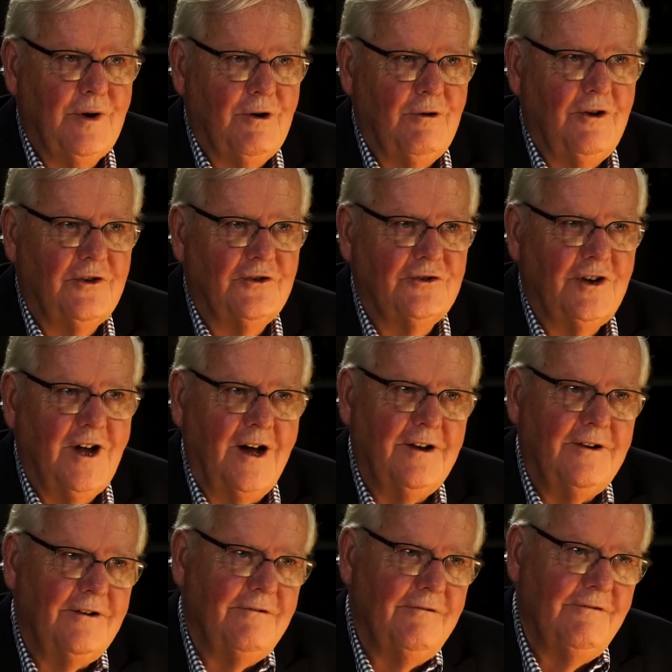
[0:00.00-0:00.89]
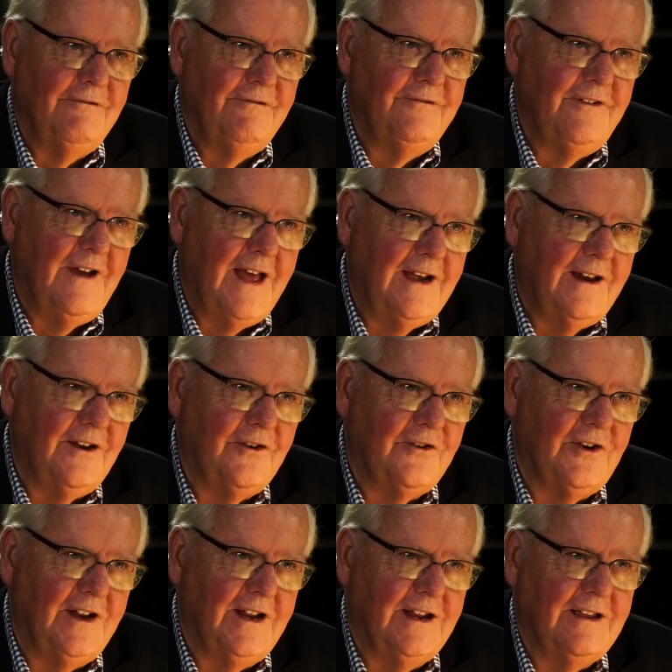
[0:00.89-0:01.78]
is not
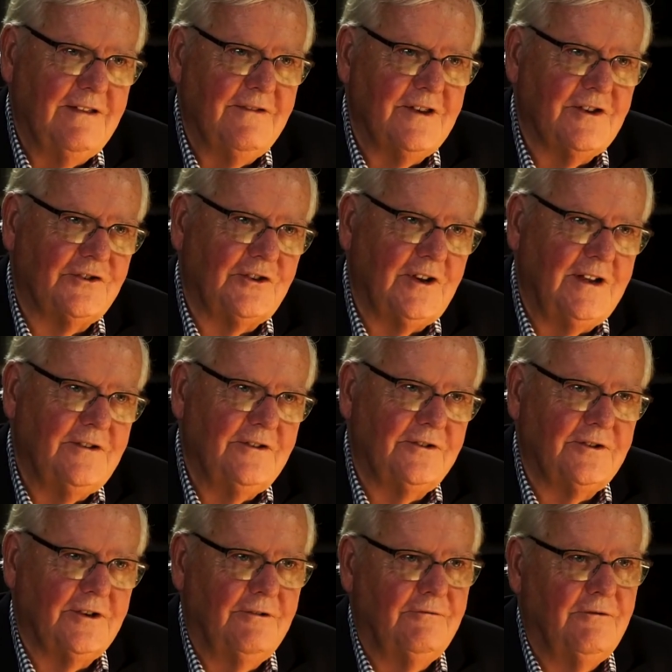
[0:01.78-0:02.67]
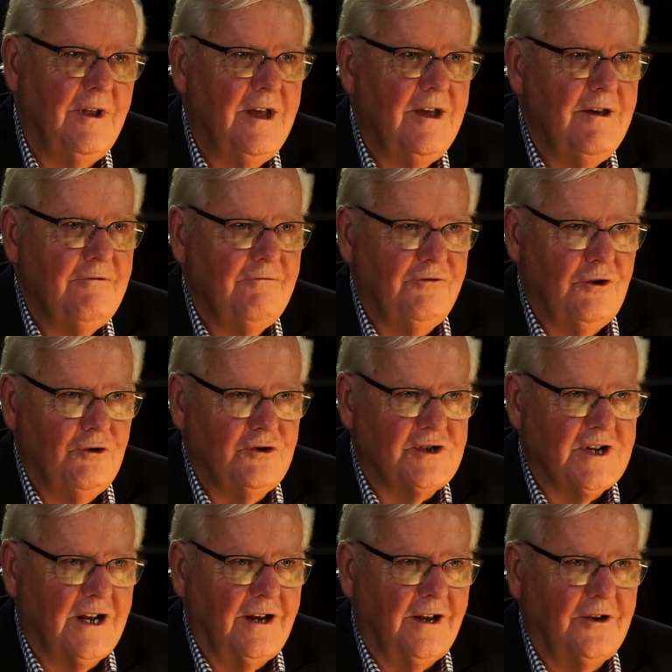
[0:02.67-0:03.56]
vanity in the sense of
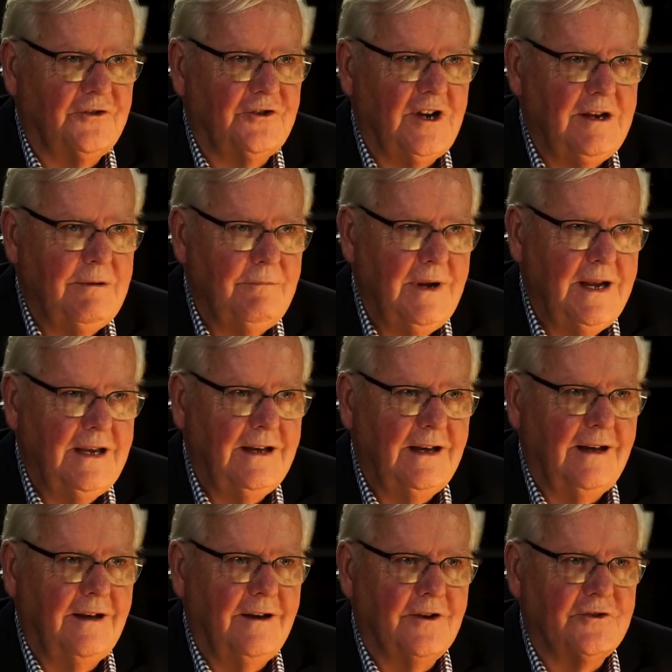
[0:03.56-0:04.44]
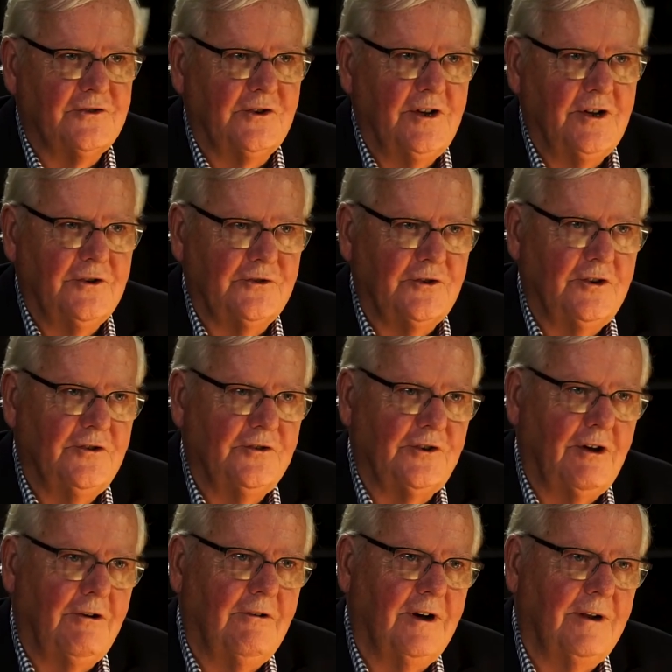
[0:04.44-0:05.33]
futility, meaninglessness, and
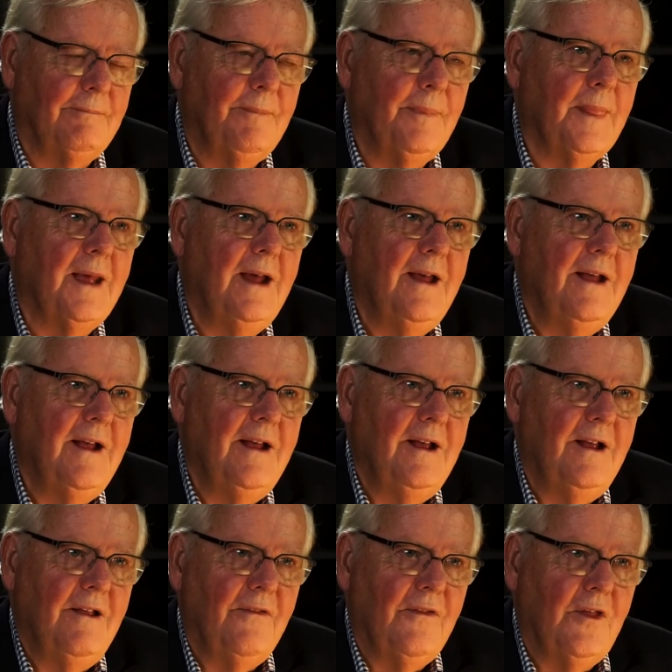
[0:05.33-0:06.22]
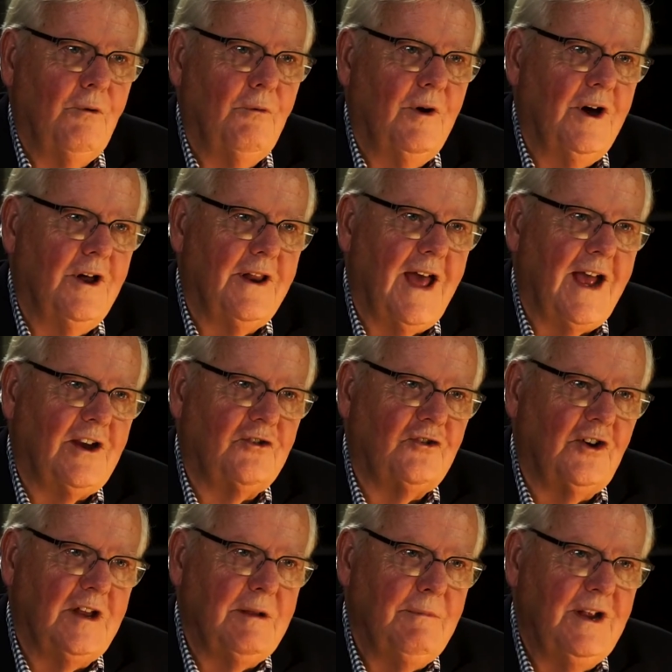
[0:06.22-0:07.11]
so on. The word
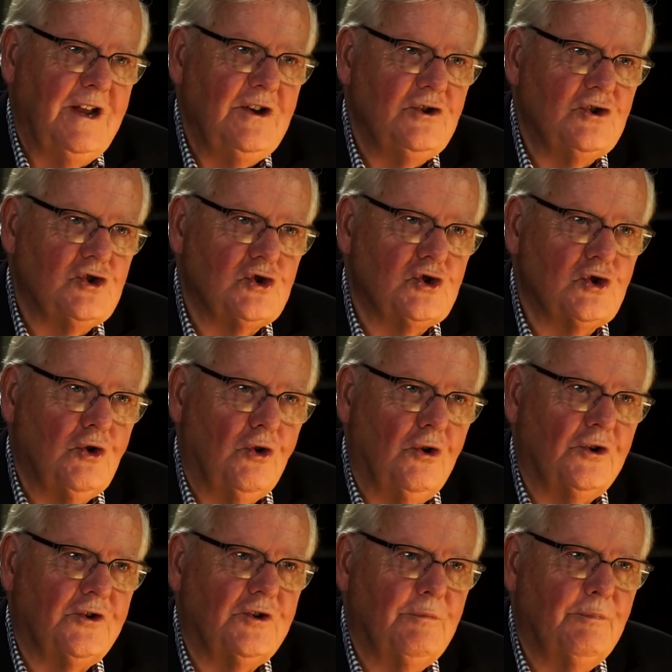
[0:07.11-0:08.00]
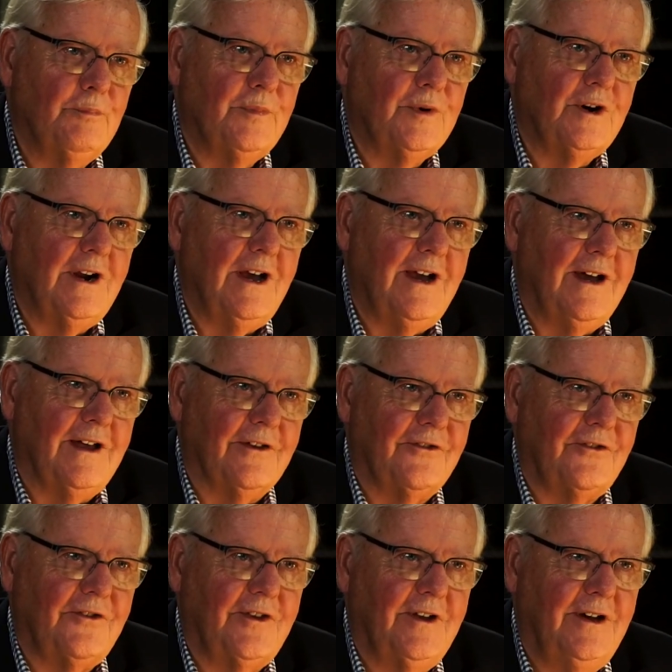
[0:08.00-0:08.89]
actually means short breath.